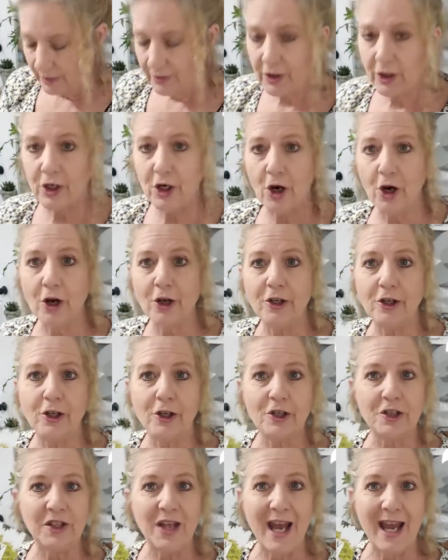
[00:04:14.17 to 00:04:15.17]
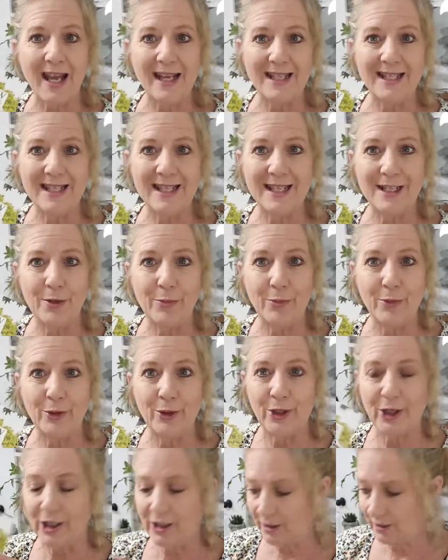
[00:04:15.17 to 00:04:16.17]
The Gardener's Idea
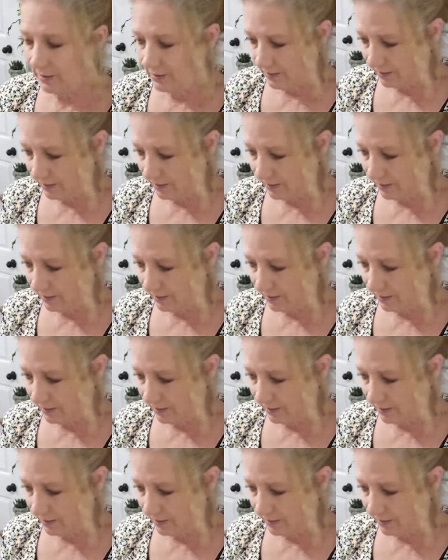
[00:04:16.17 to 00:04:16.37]
Book.